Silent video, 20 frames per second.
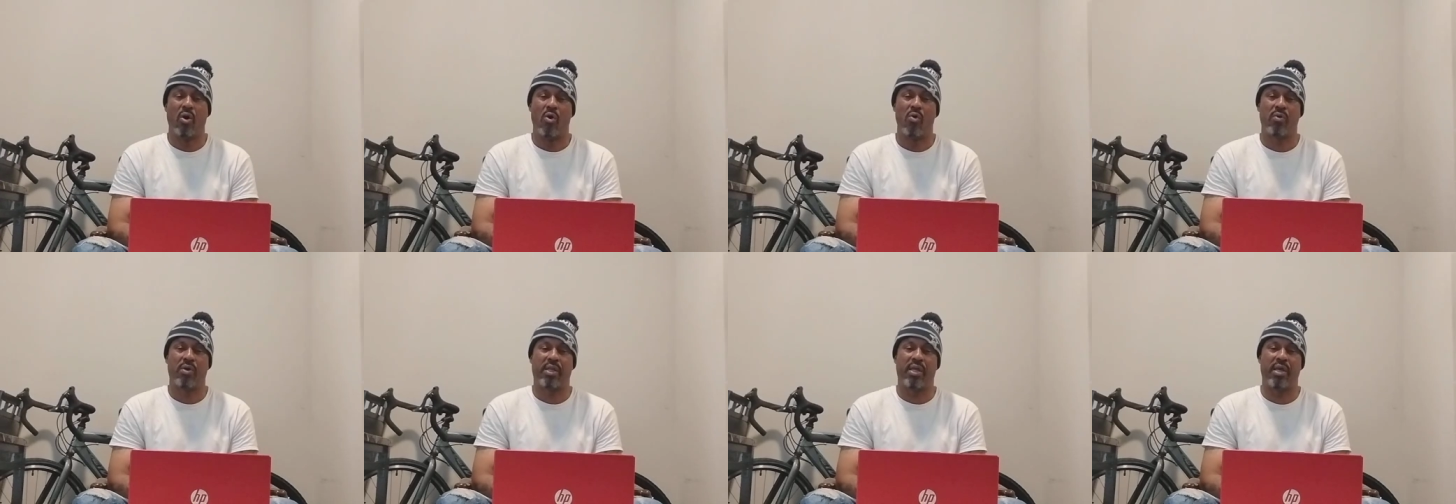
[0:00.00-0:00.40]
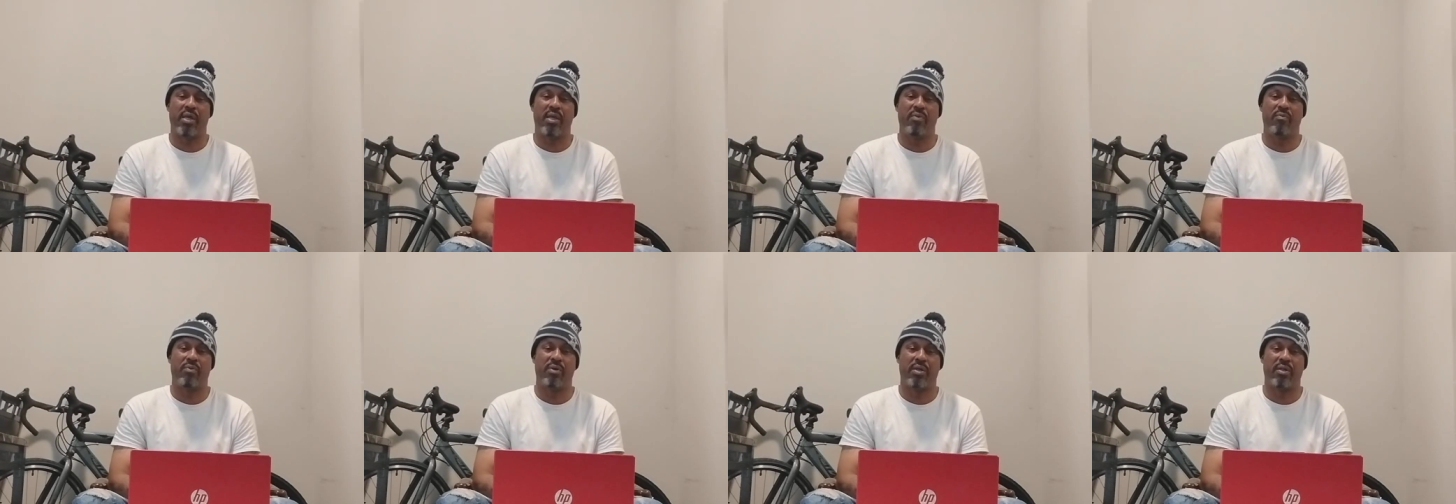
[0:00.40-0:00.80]

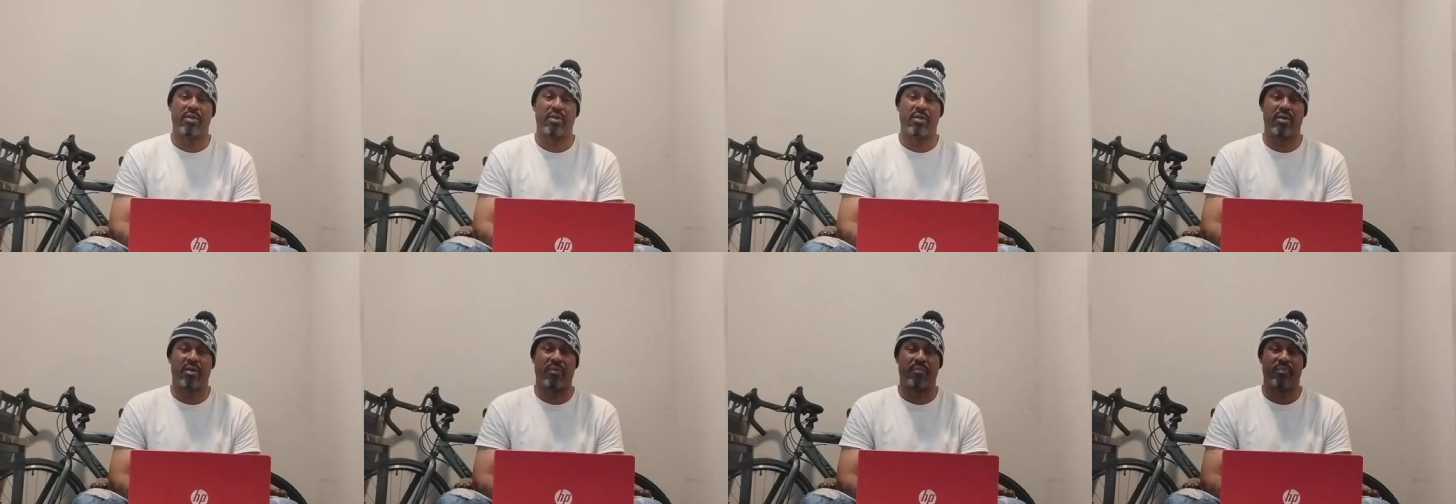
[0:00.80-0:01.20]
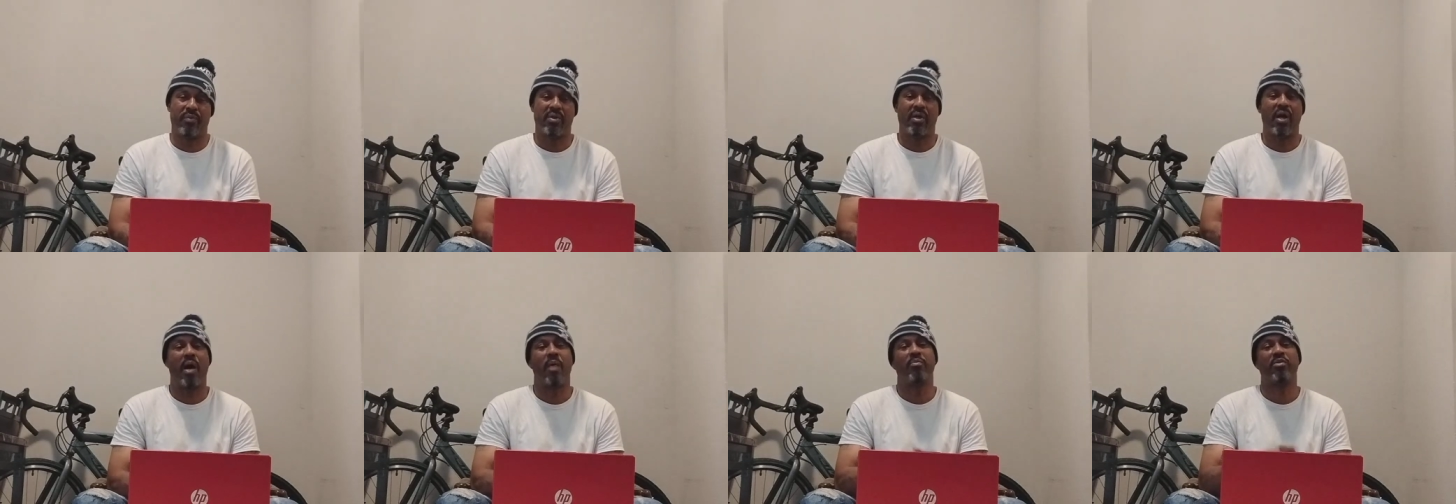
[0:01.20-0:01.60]
okay, well,
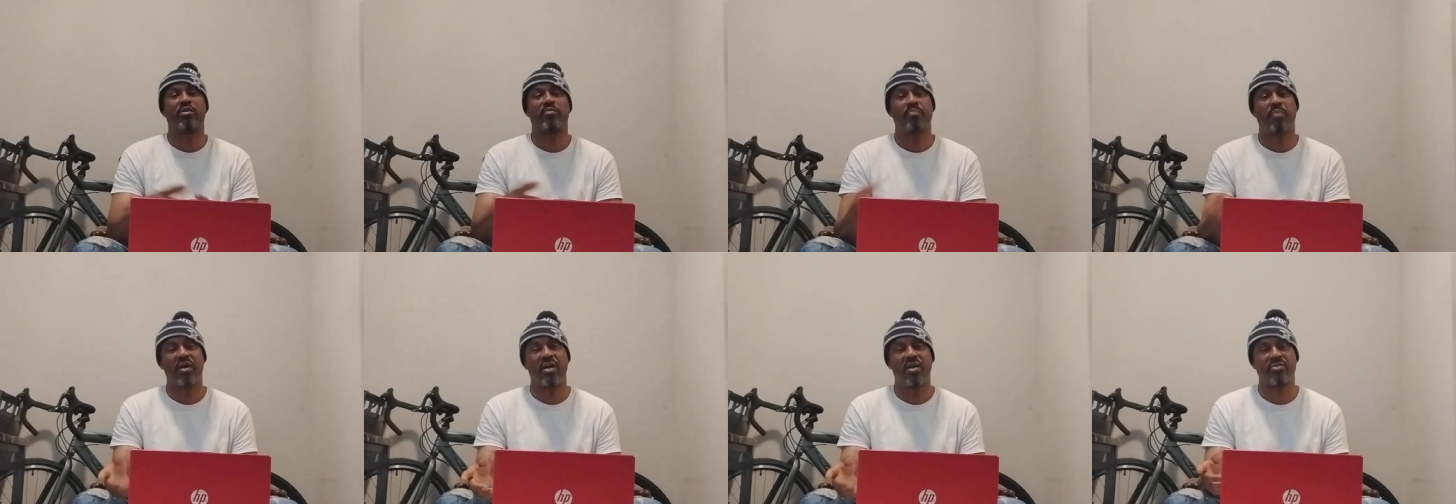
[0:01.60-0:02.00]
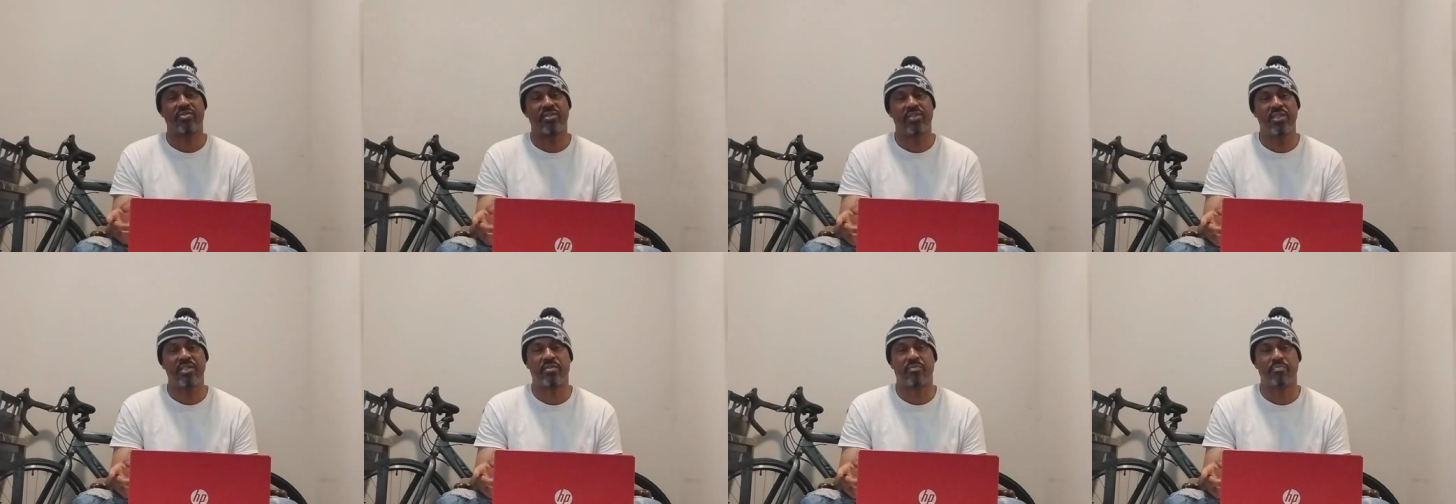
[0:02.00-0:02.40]
I'm going to
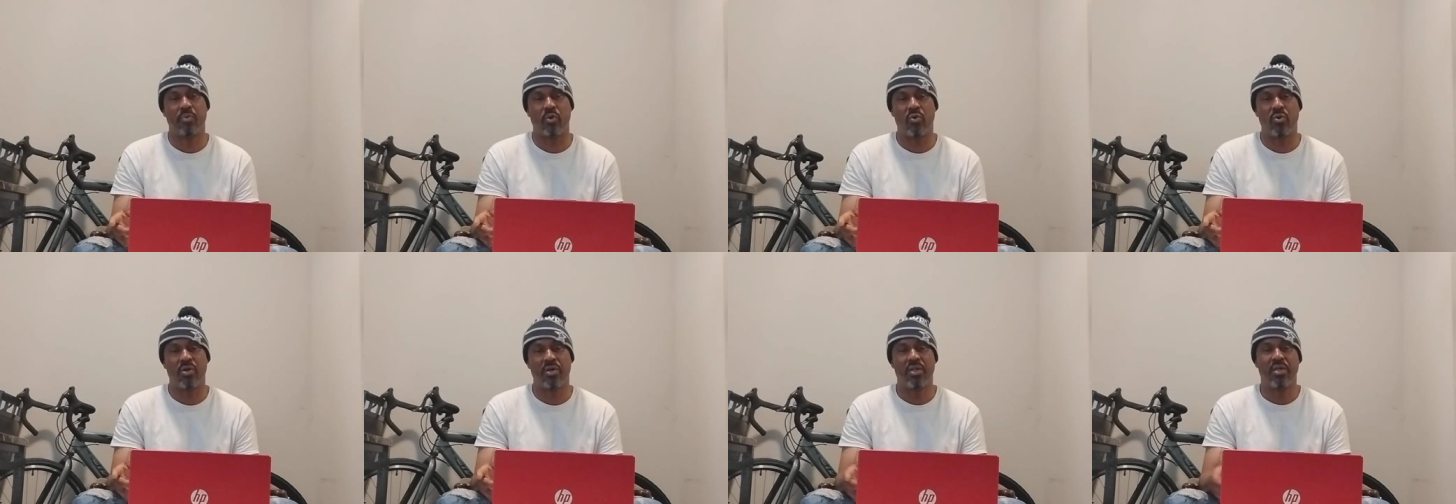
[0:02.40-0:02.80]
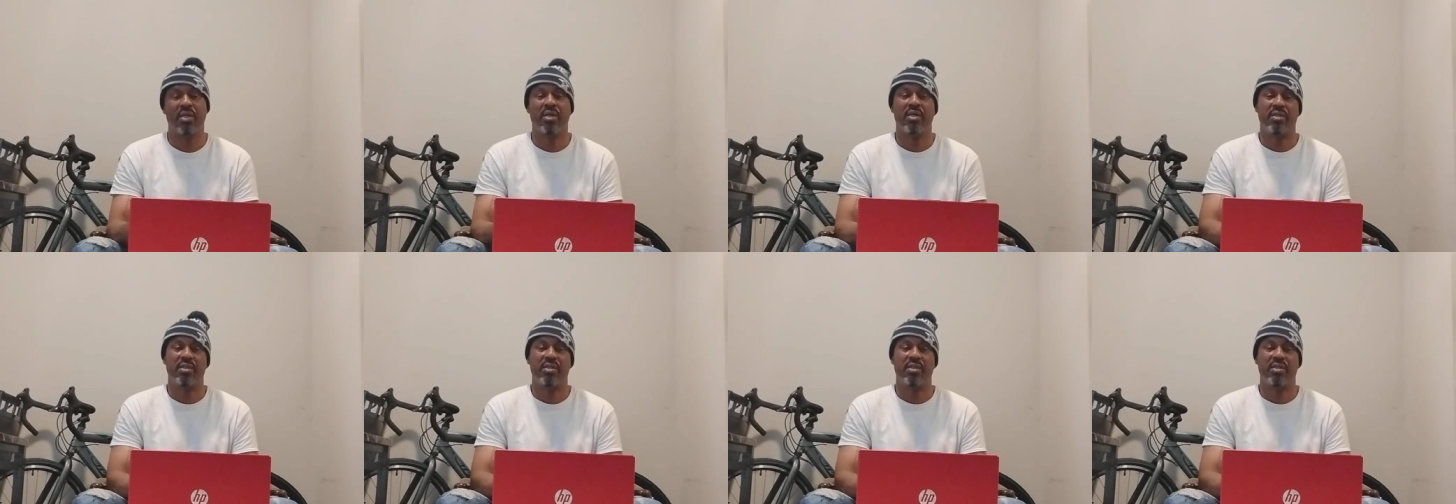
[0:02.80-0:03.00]
sponsor this more